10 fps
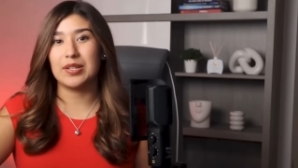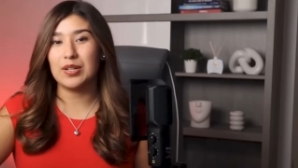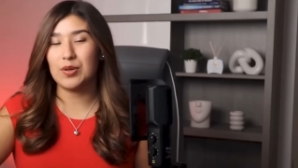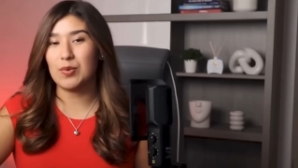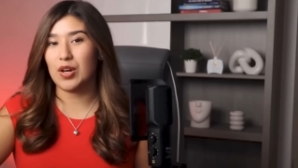
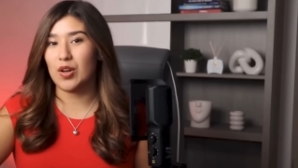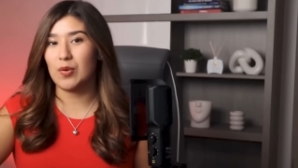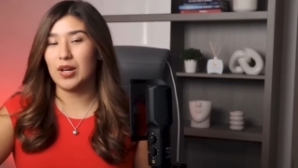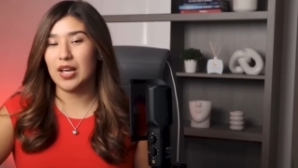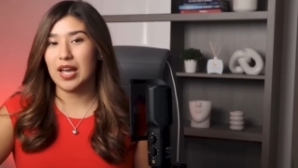video
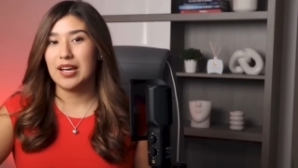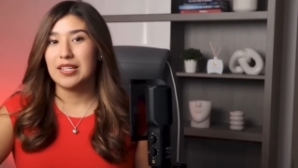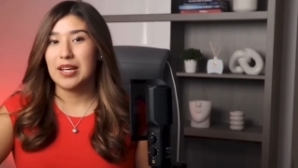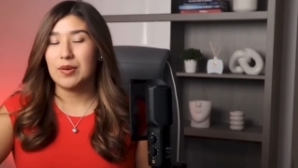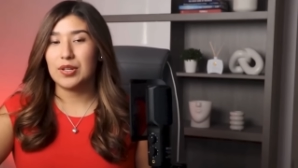where I
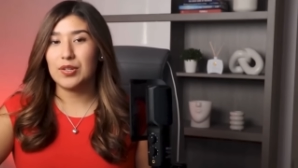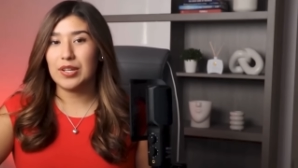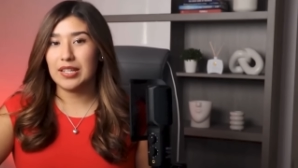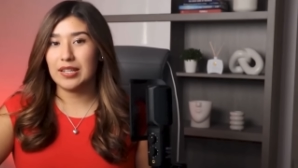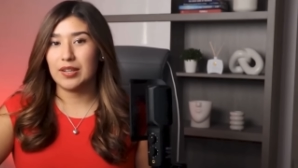
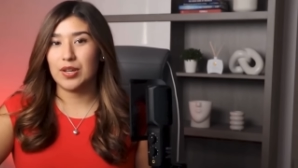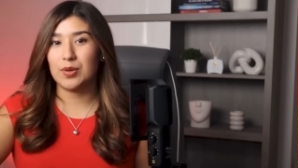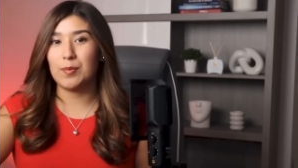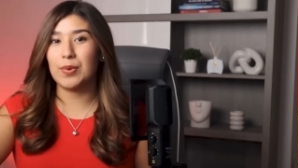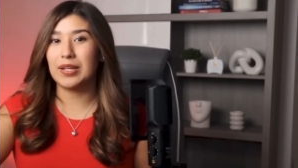demonstrate the
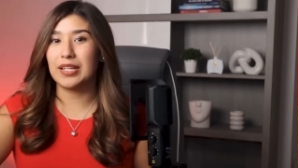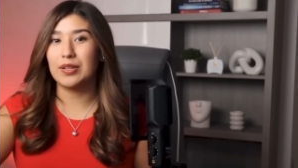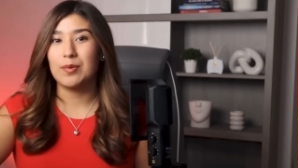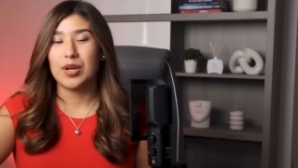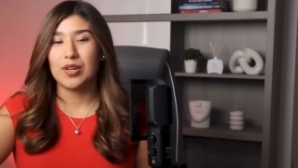
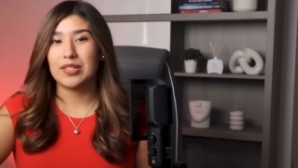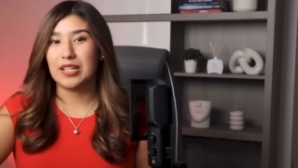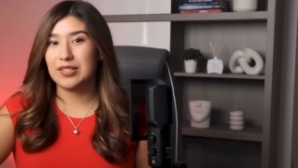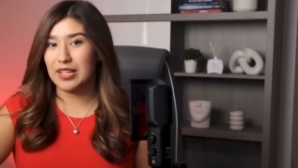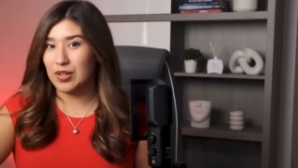complete
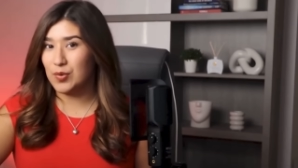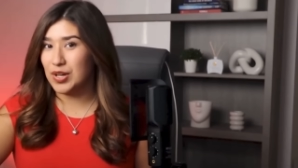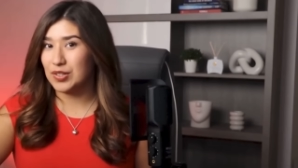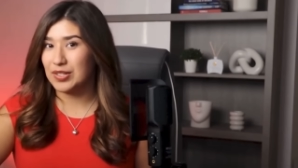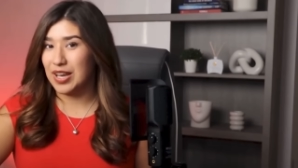process in
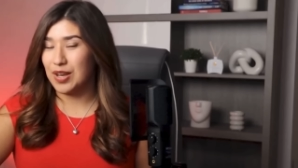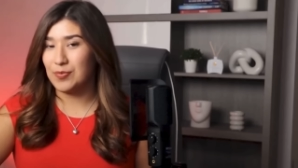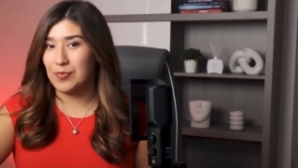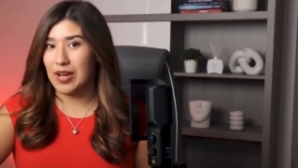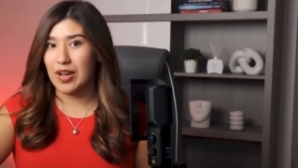real
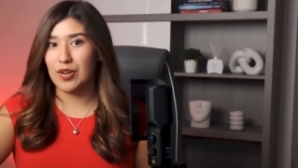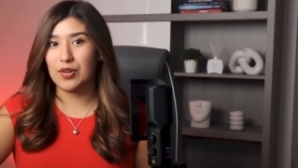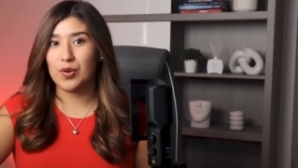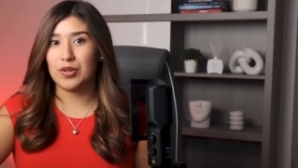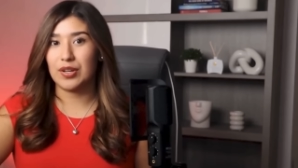time.
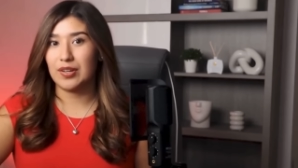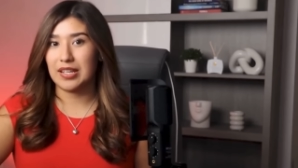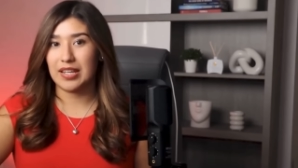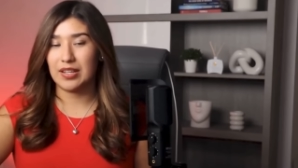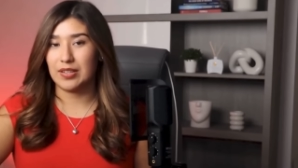Don't learn
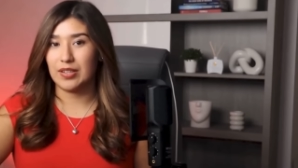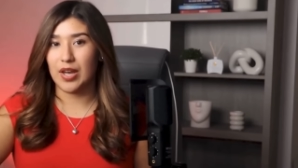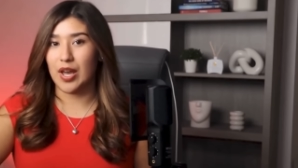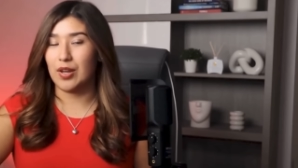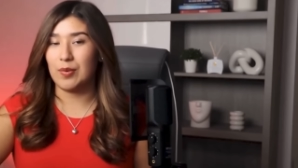these lessons
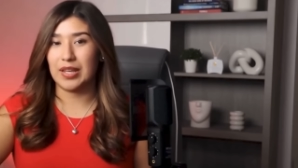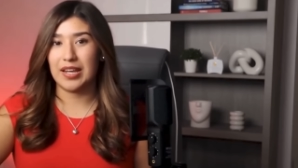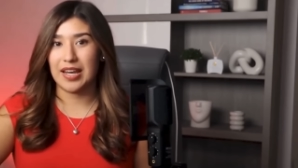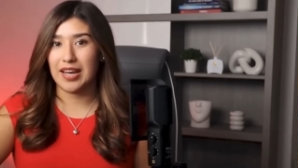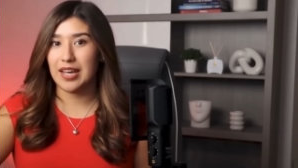the hard
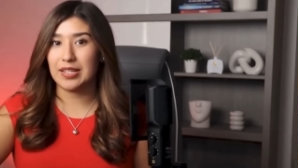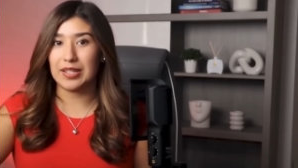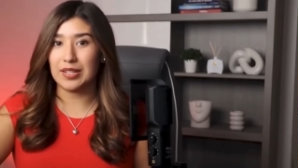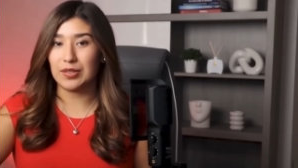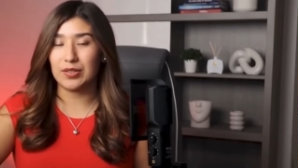way like I
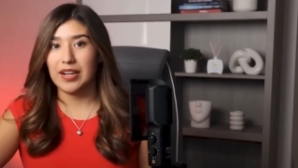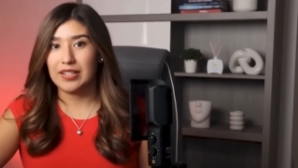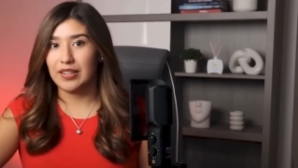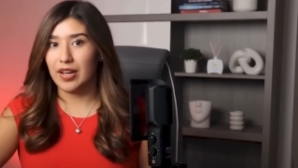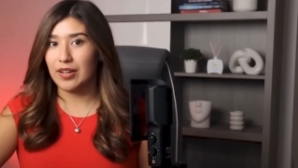did.
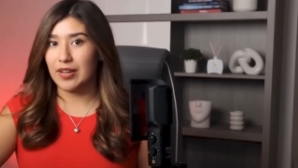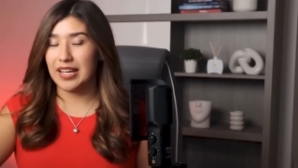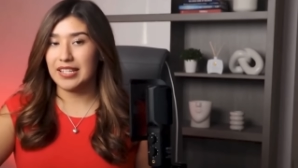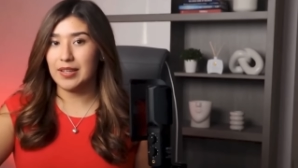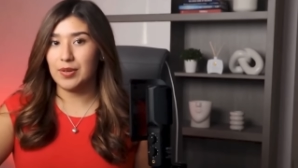Start
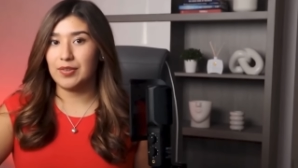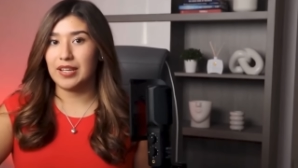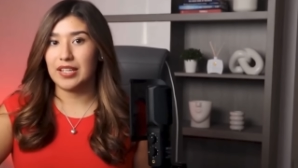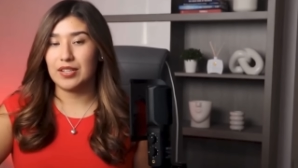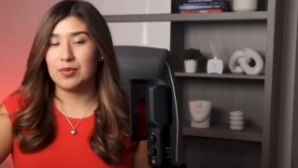creating
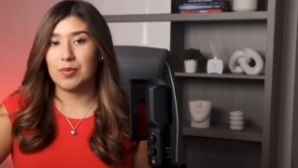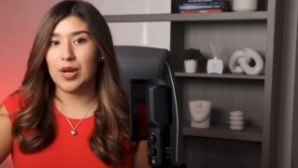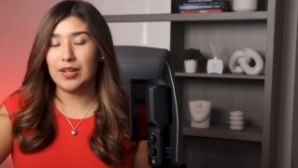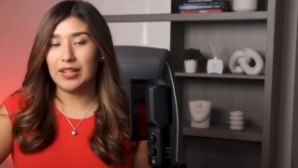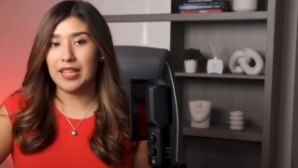professional
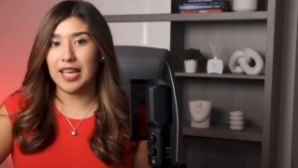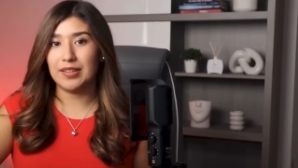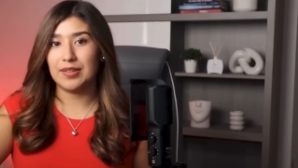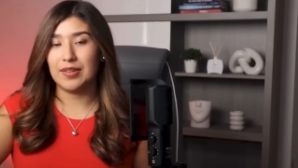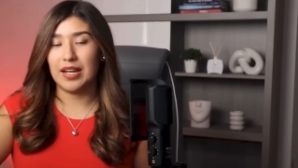product
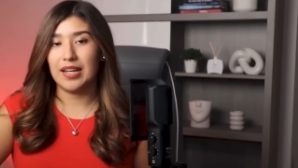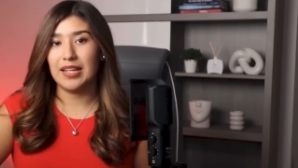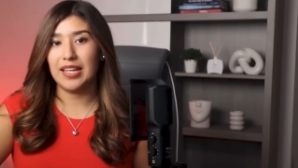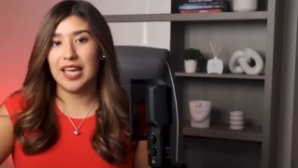ads today,